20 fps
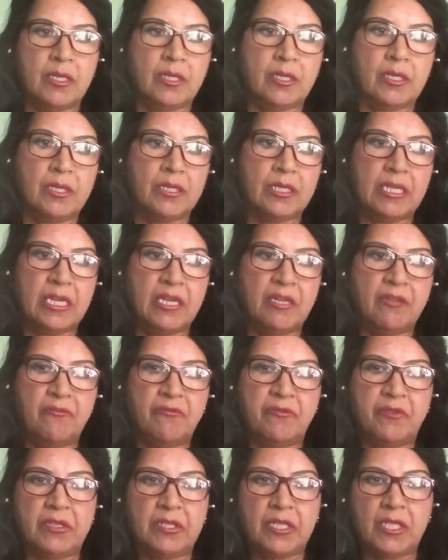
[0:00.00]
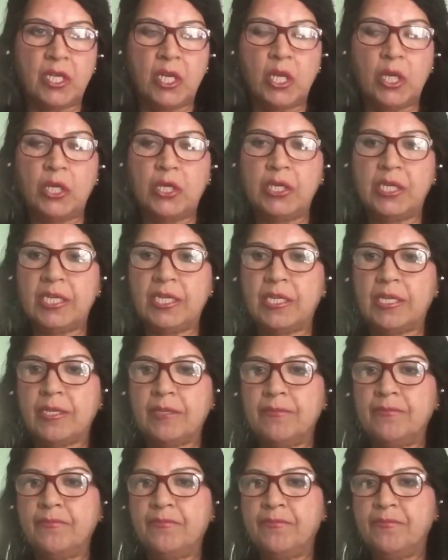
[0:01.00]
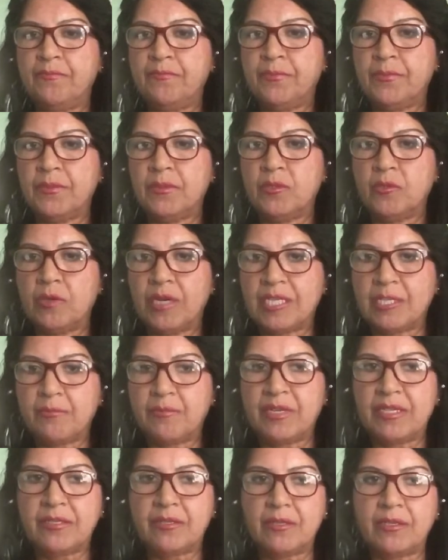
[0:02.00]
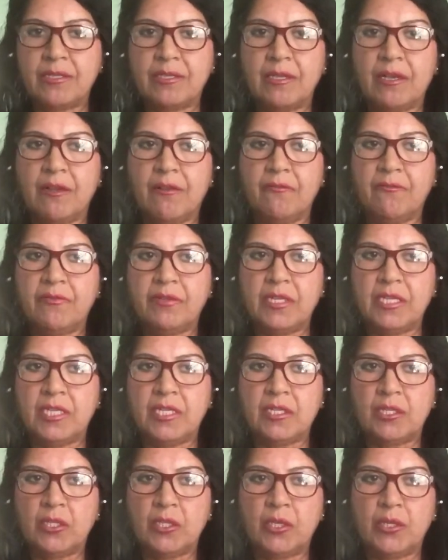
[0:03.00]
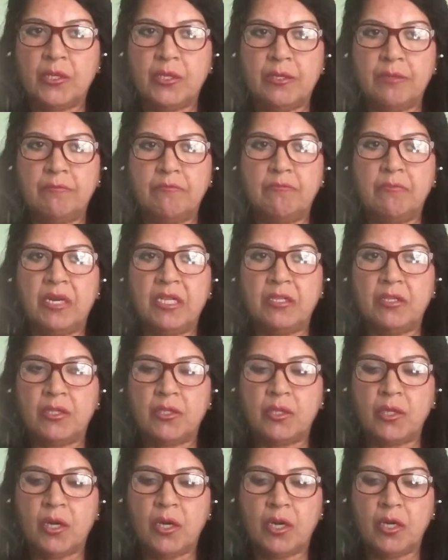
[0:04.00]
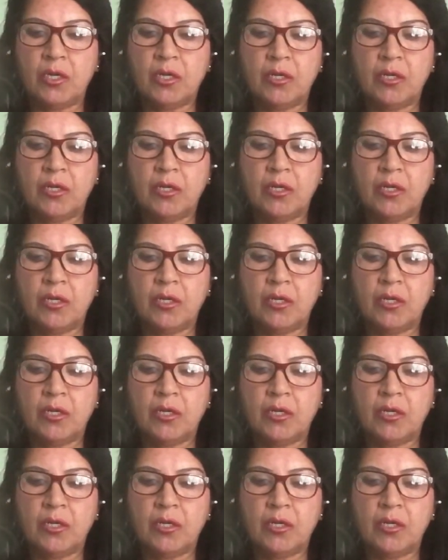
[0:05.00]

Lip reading: the infant learning to express herself in a certain mother tongue,